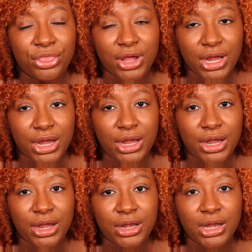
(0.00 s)

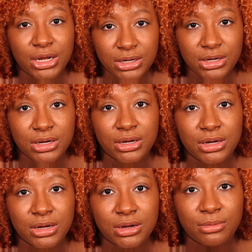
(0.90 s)
They took
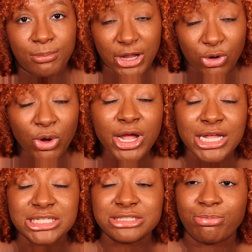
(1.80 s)
my
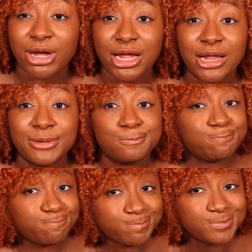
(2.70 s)
coins, but
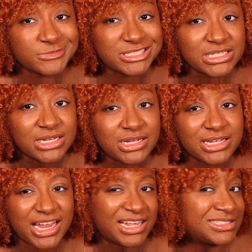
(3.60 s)

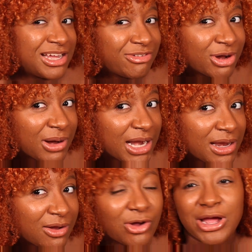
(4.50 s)
can I say I regret
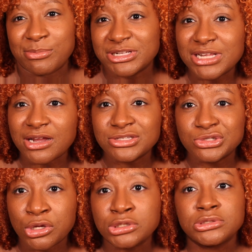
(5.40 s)
it or I missed
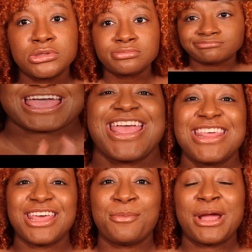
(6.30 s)
$100?
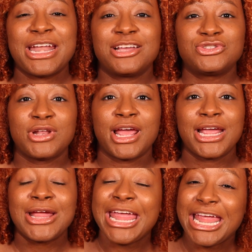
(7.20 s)
Hey there, my natural
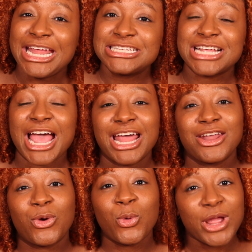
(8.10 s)
light kings
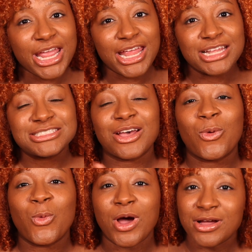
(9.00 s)
and queens.
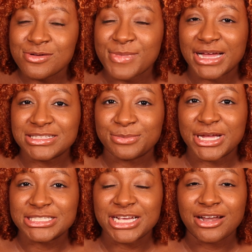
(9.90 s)
Welcome back to
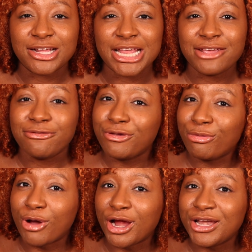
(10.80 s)
my channel. If
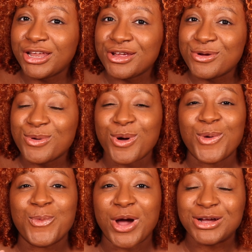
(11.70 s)
you are new,
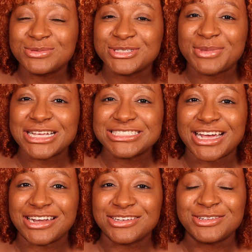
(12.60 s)
welcome to my
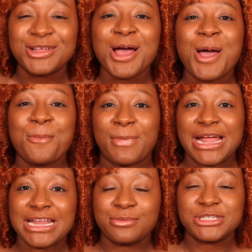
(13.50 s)
channel. My
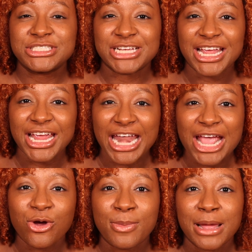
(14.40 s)
name is Shay and
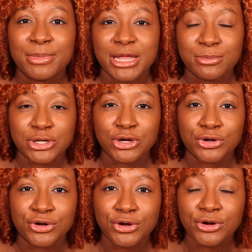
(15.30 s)
I go by
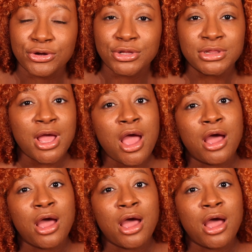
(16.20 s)
bahamiancurlgurl.